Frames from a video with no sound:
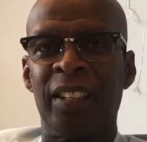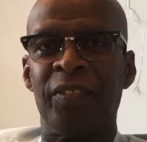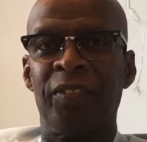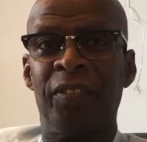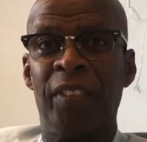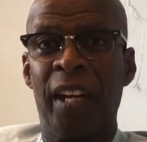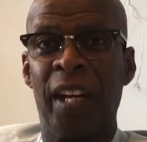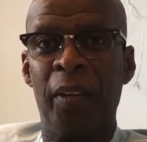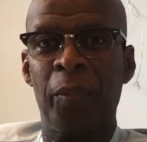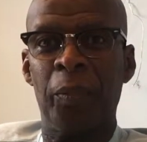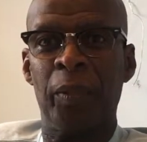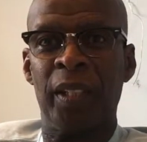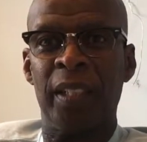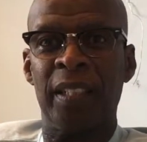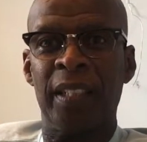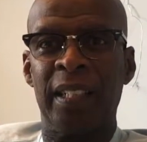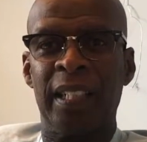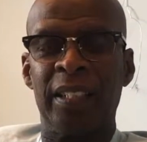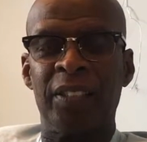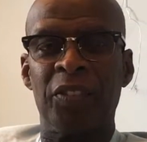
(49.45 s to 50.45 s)

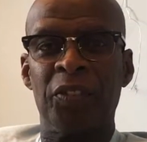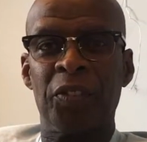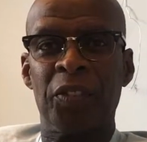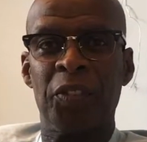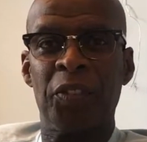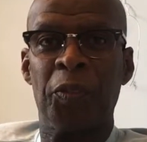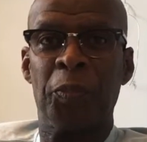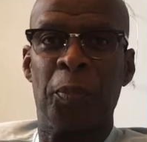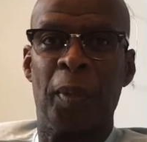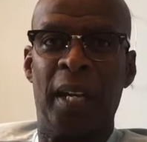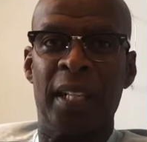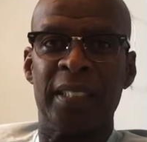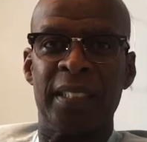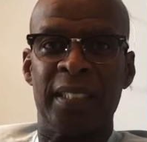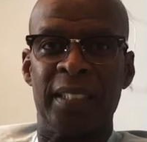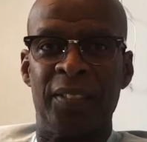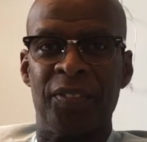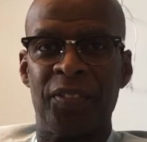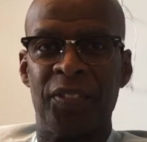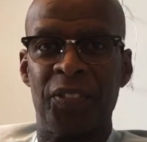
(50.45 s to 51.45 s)
environment that's
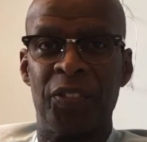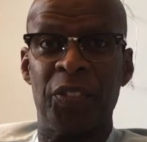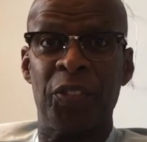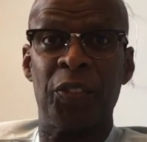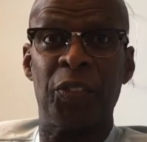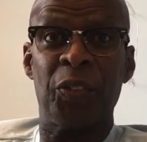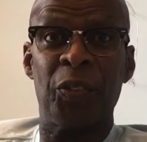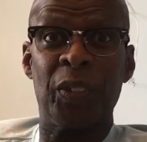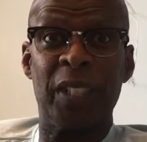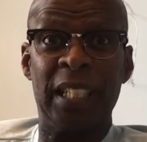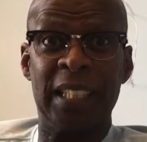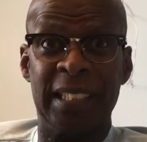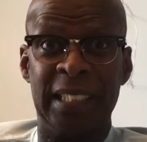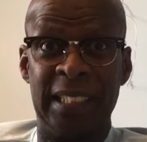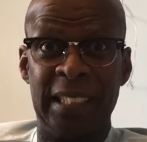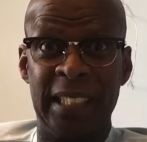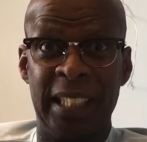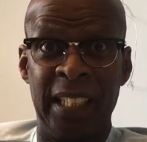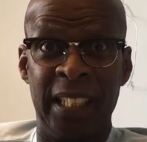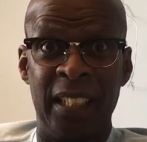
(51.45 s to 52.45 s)
responsive to
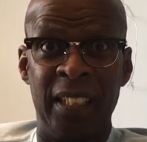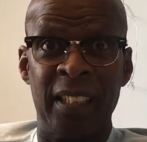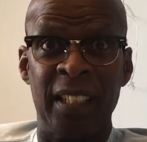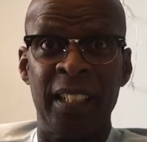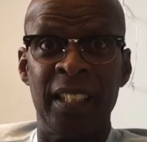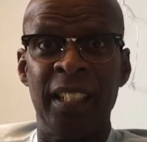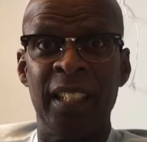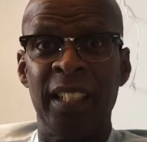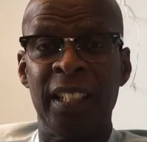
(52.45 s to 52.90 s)
students' need,